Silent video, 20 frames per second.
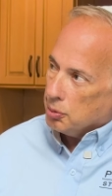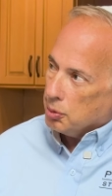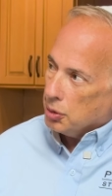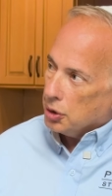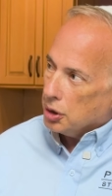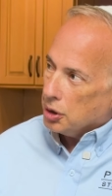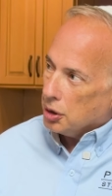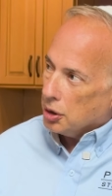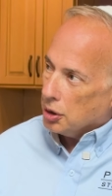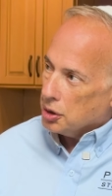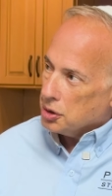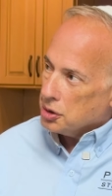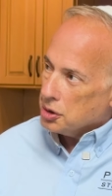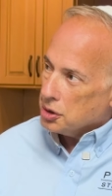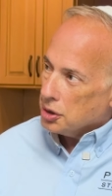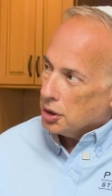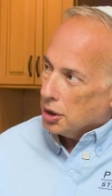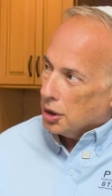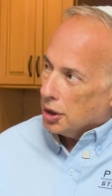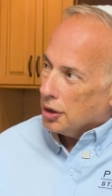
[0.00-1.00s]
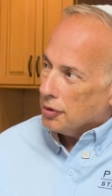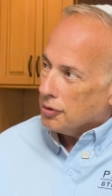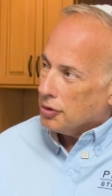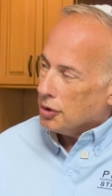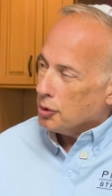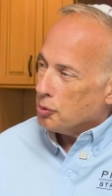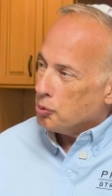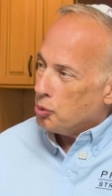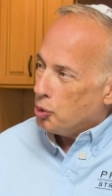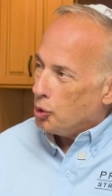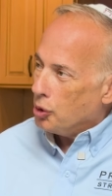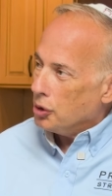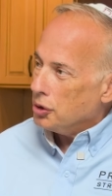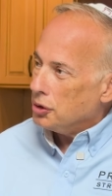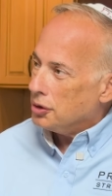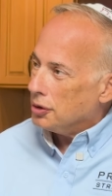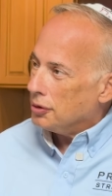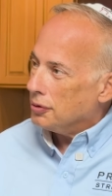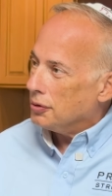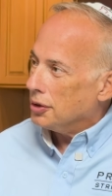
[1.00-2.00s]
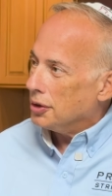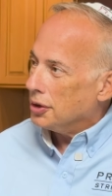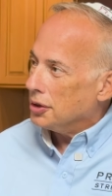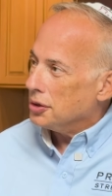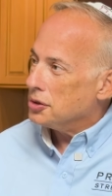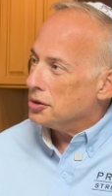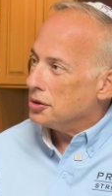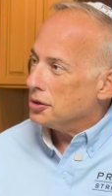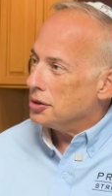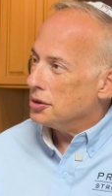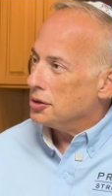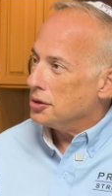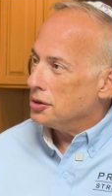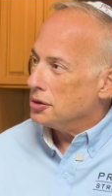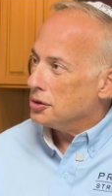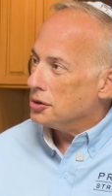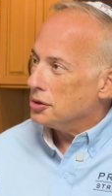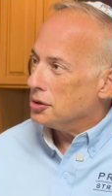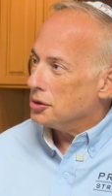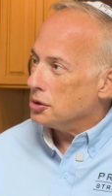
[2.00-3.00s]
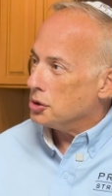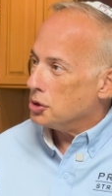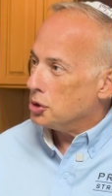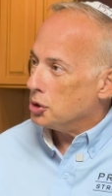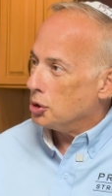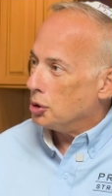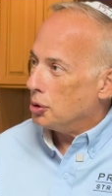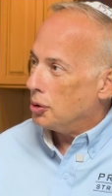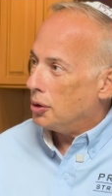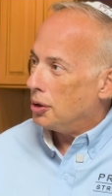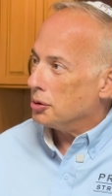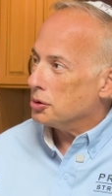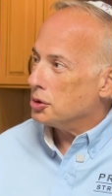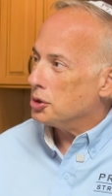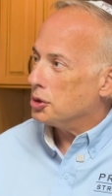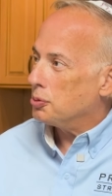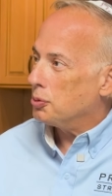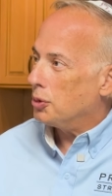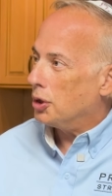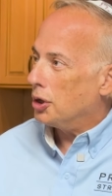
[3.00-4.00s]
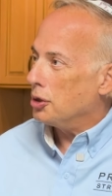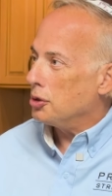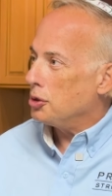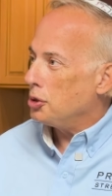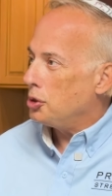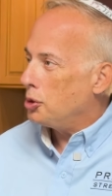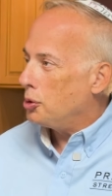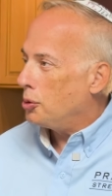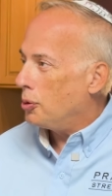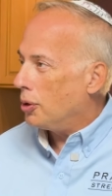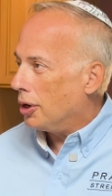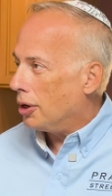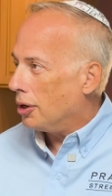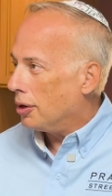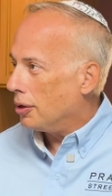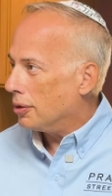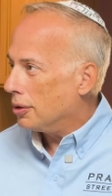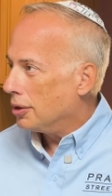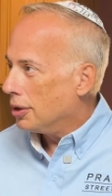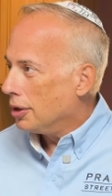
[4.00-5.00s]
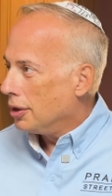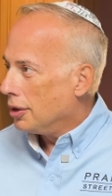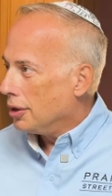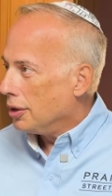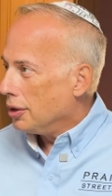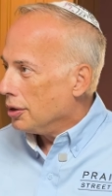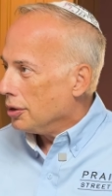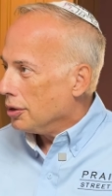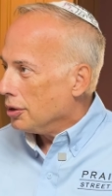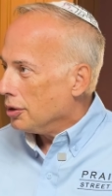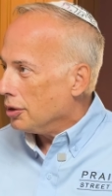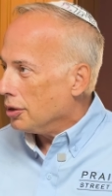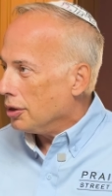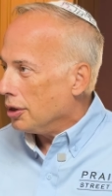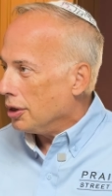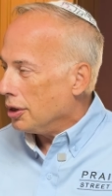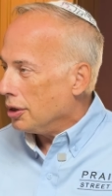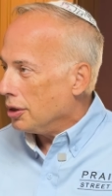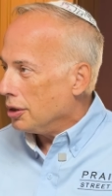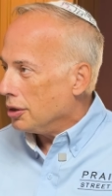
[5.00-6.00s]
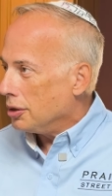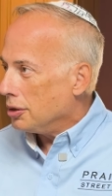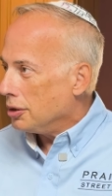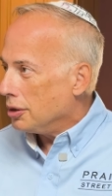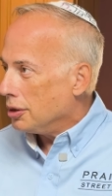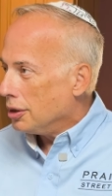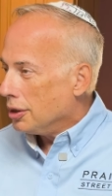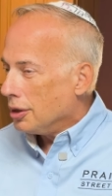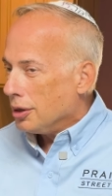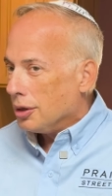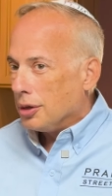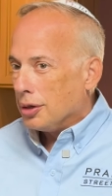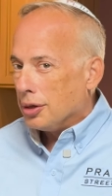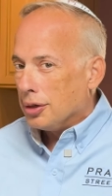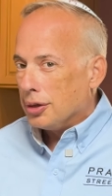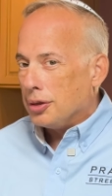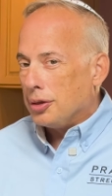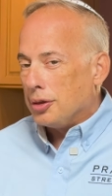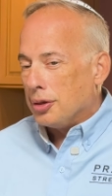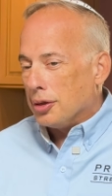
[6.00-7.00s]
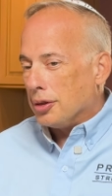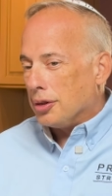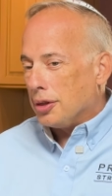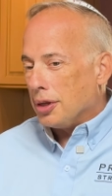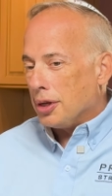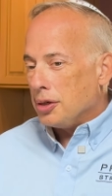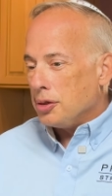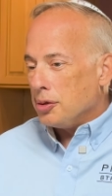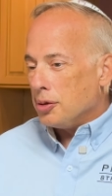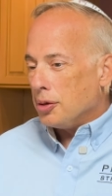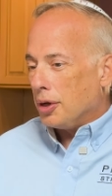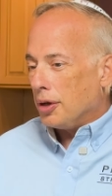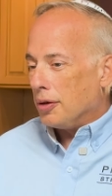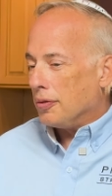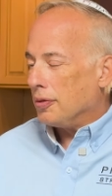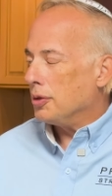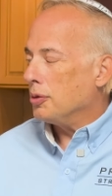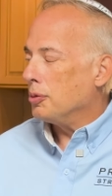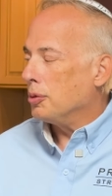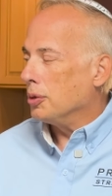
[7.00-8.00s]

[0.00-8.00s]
because if the point of this is to show how smart you are then you, then you haven't